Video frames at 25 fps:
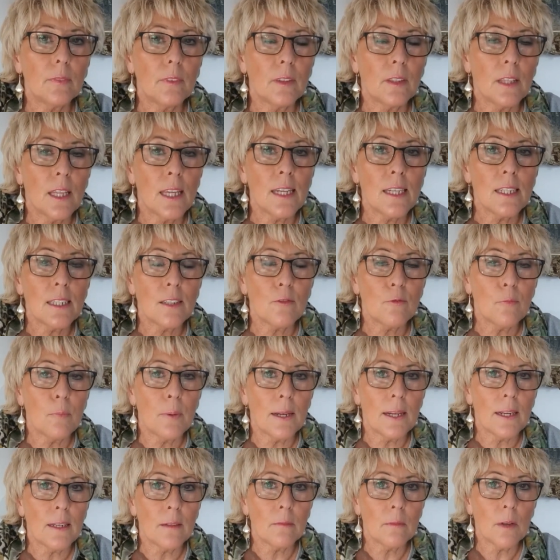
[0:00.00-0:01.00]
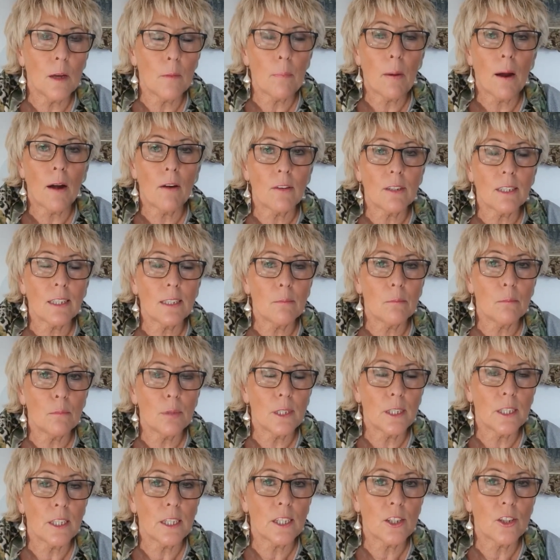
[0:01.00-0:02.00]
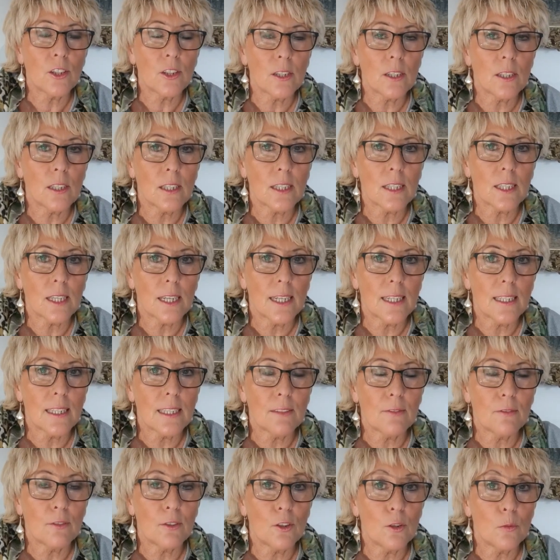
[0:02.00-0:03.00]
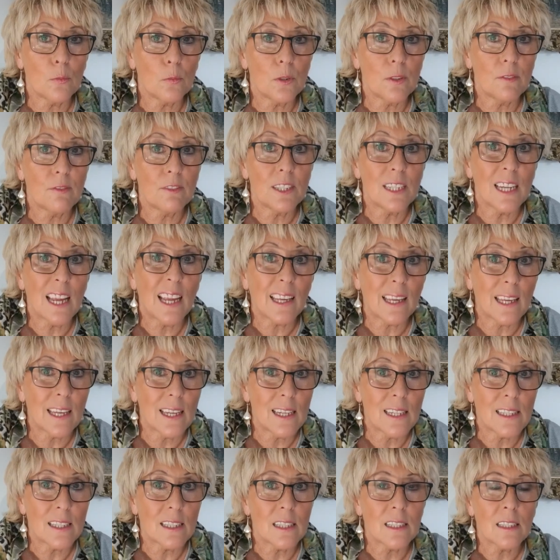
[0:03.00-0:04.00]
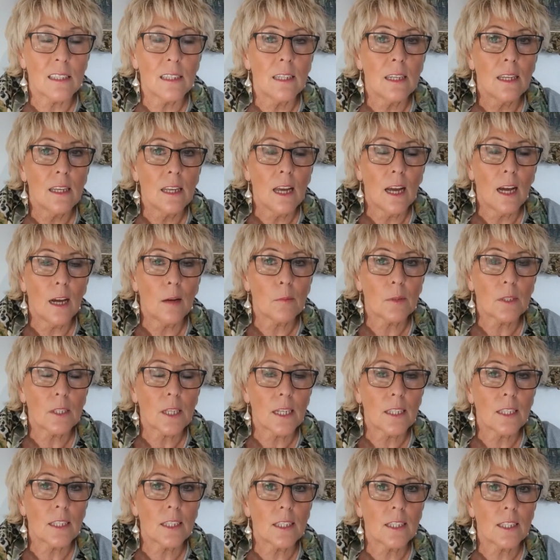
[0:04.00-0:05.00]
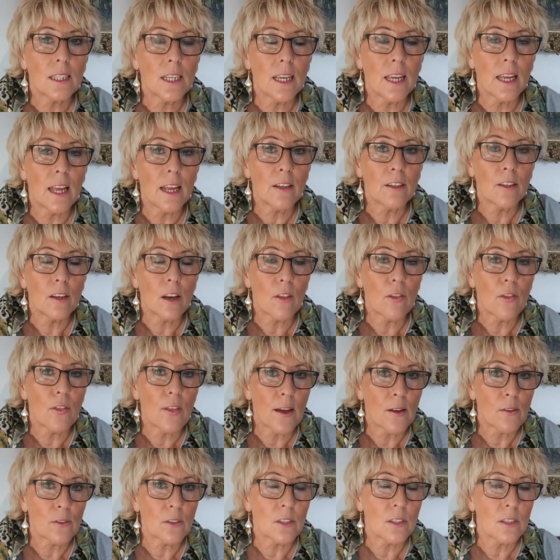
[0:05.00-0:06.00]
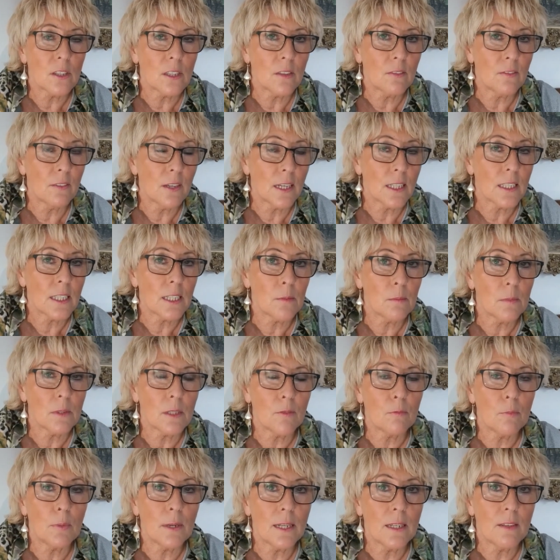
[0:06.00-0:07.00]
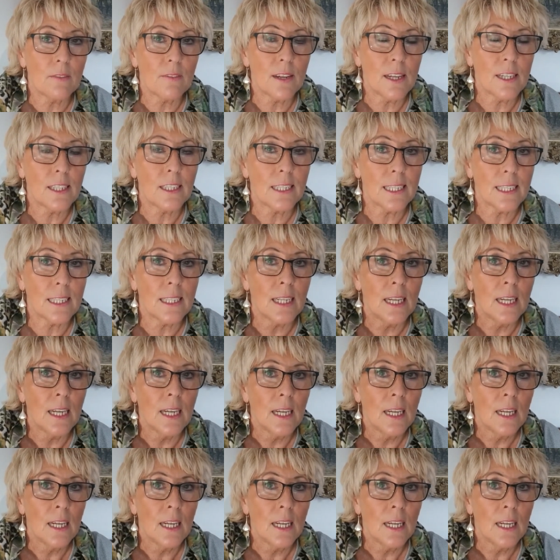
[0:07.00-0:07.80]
These have been apparent in British society for a number of decades, I'm sad to say, and thousands of victims have been affected.